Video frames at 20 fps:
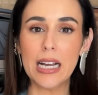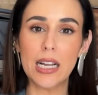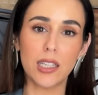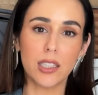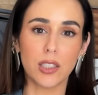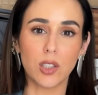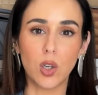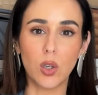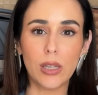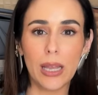a
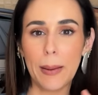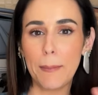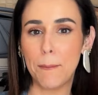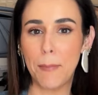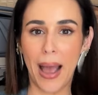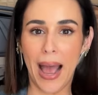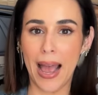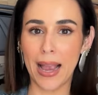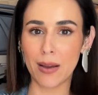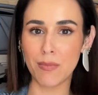little like
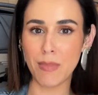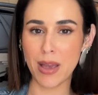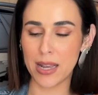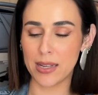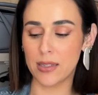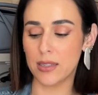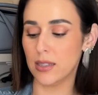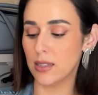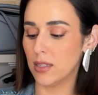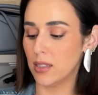bag
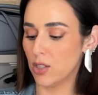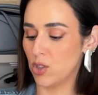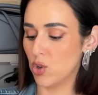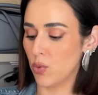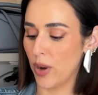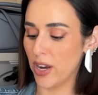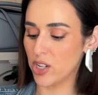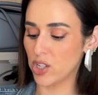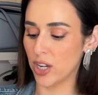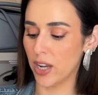mess
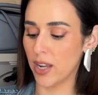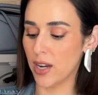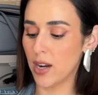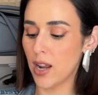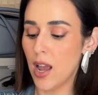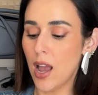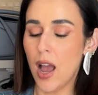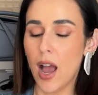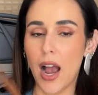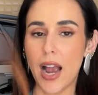situation.
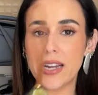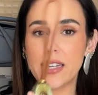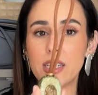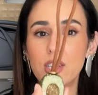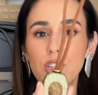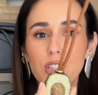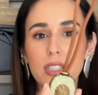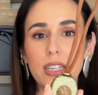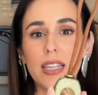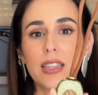I did
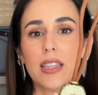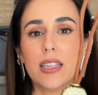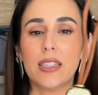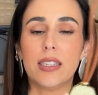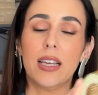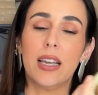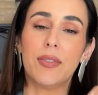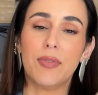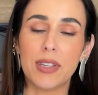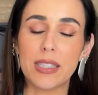just get this
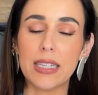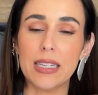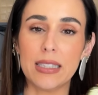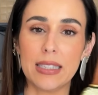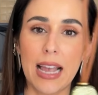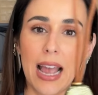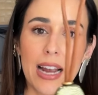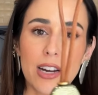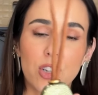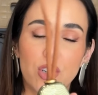in. This is
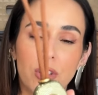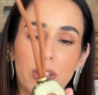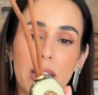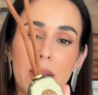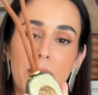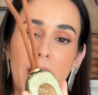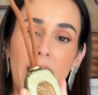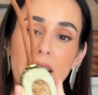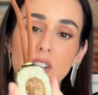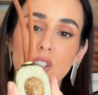actually a
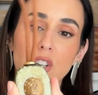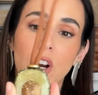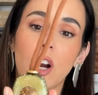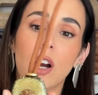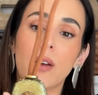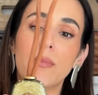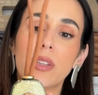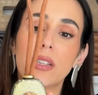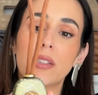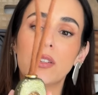bag
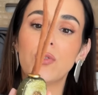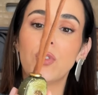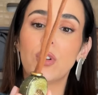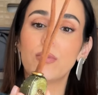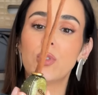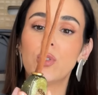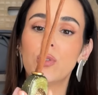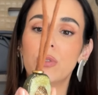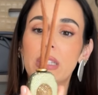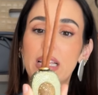charm. This is from
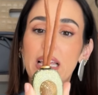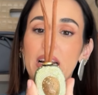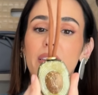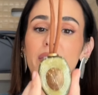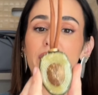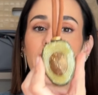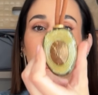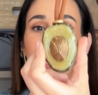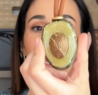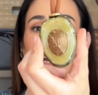Susanna
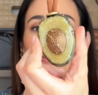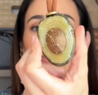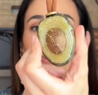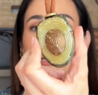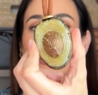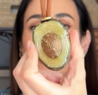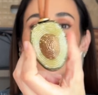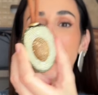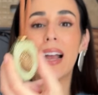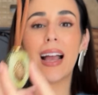Vega,
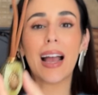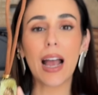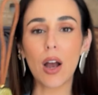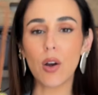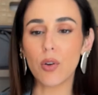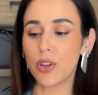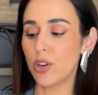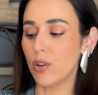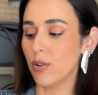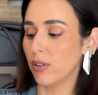but how
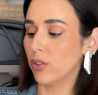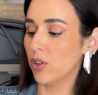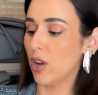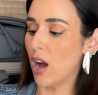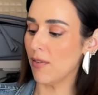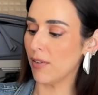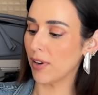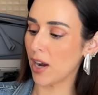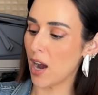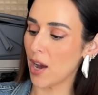cute, a little
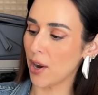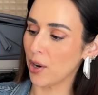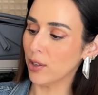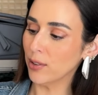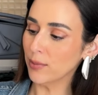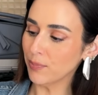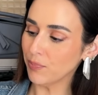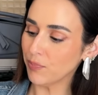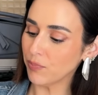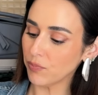avocado. And
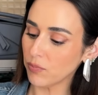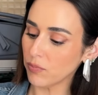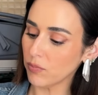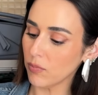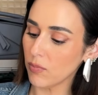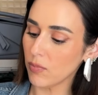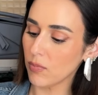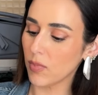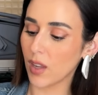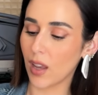
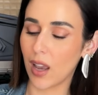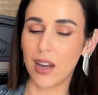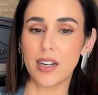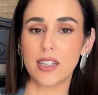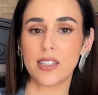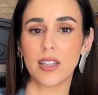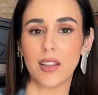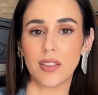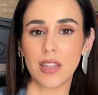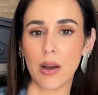I just
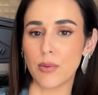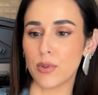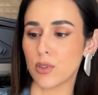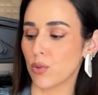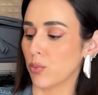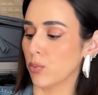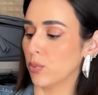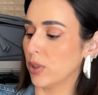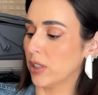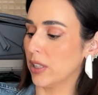thought that was
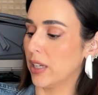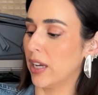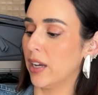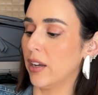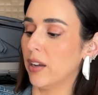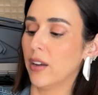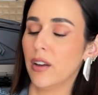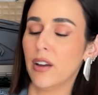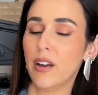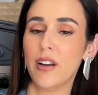really
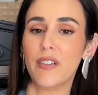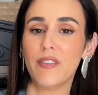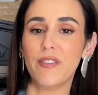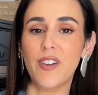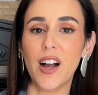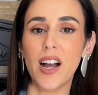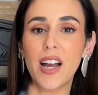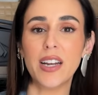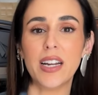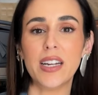
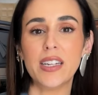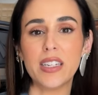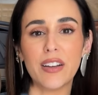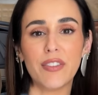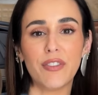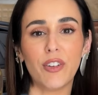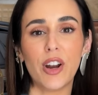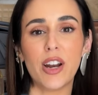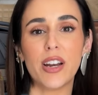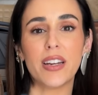fun and
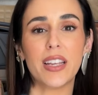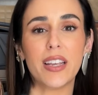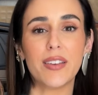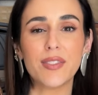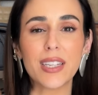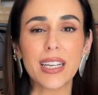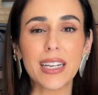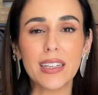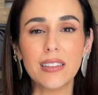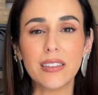different. Gives
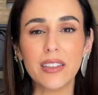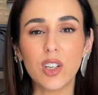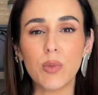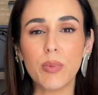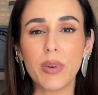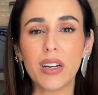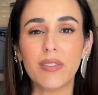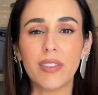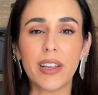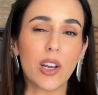like a little
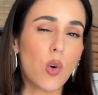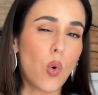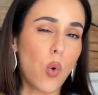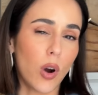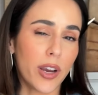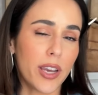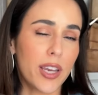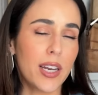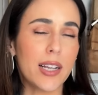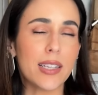bit of like
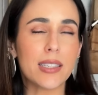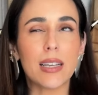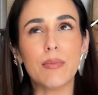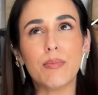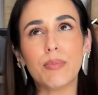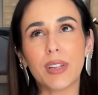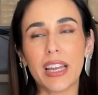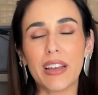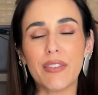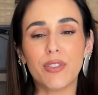quirkiness and
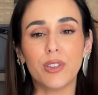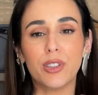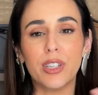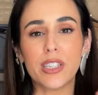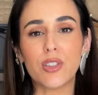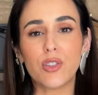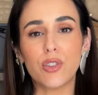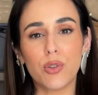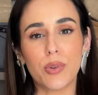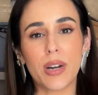
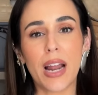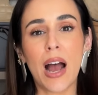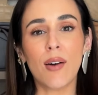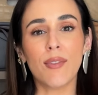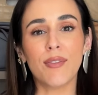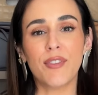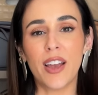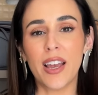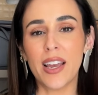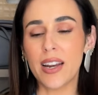playfulness to an
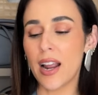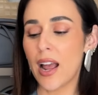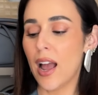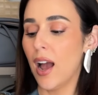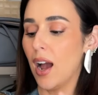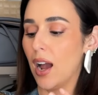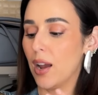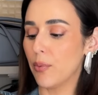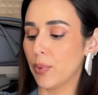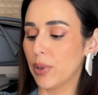outfit.
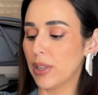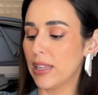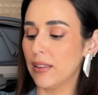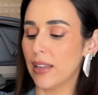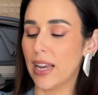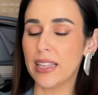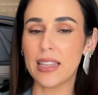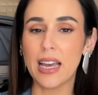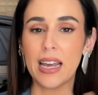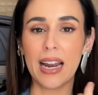I really
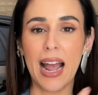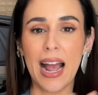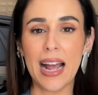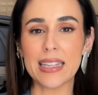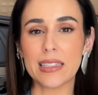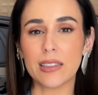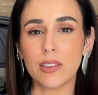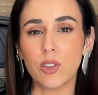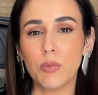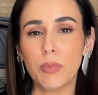like that. It adds
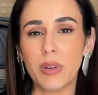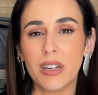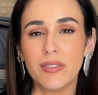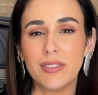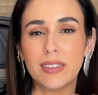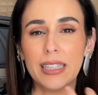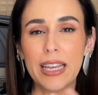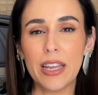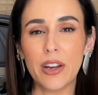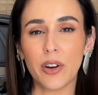a little bit of
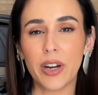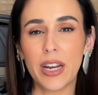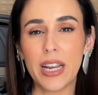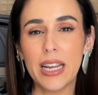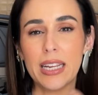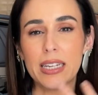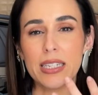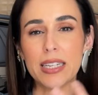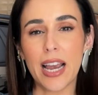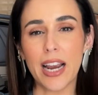layering
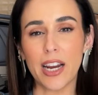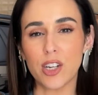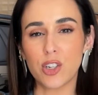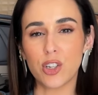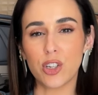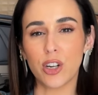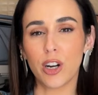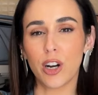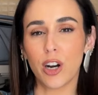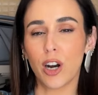and
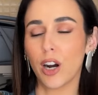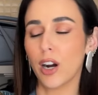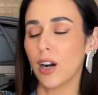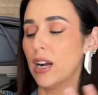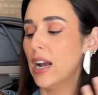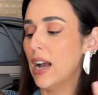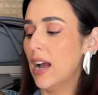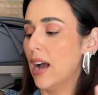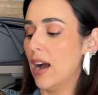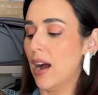texture,
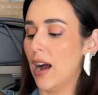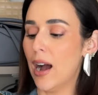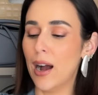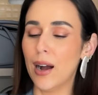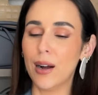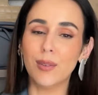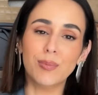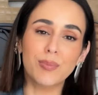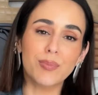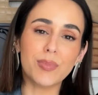
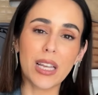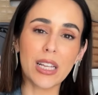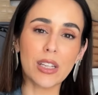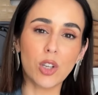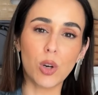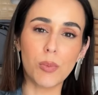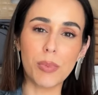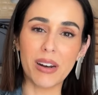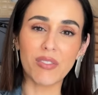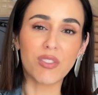a
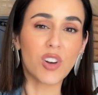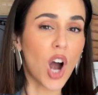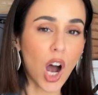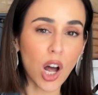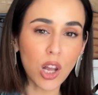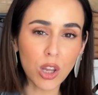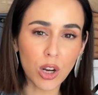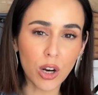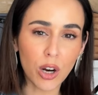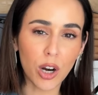little bit of
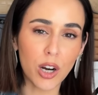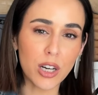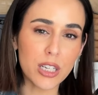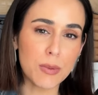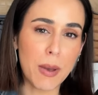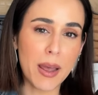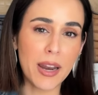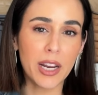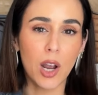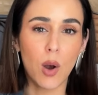color
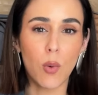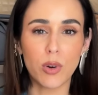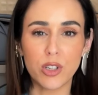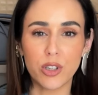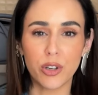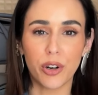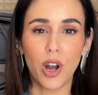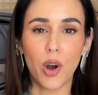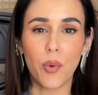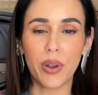depending on what
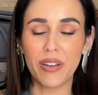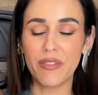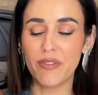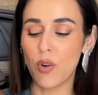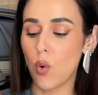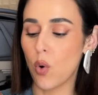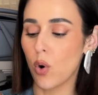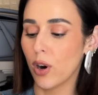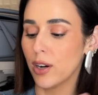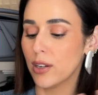you're going
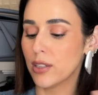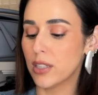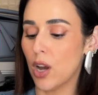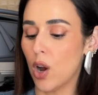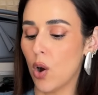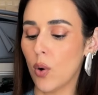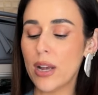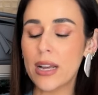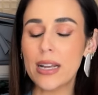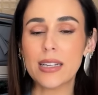for.
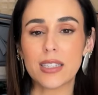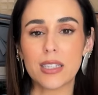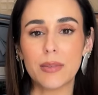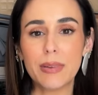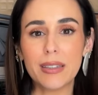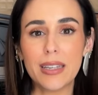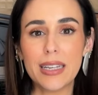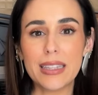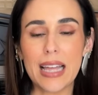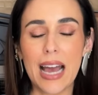So something
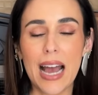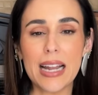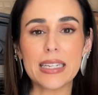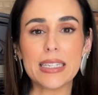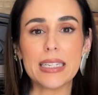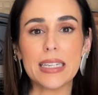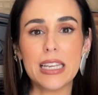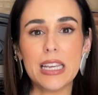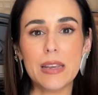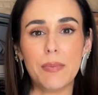like that to
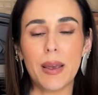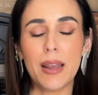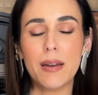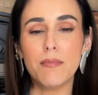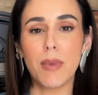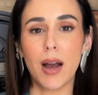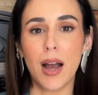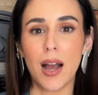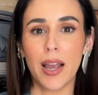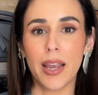keep in
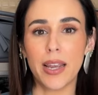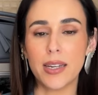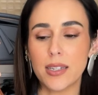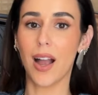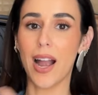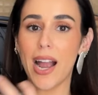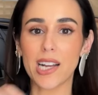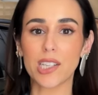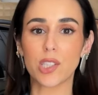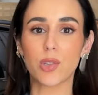mind.
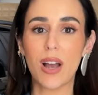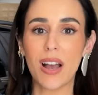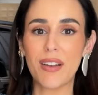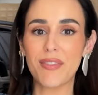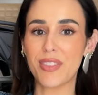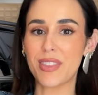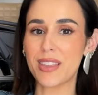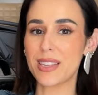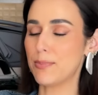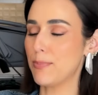I also
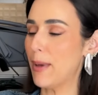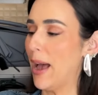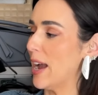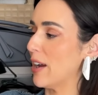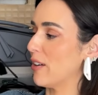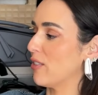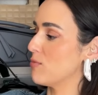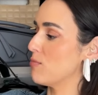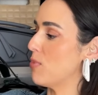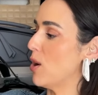have this bag
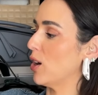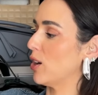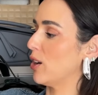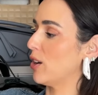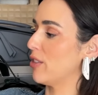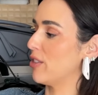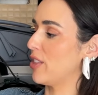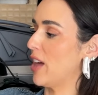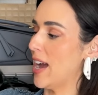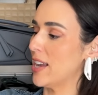from
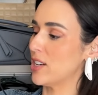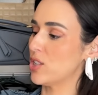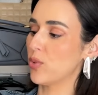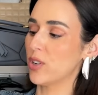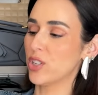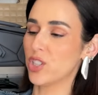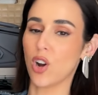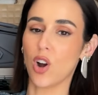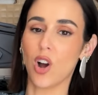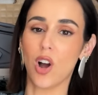Parker Thatch, which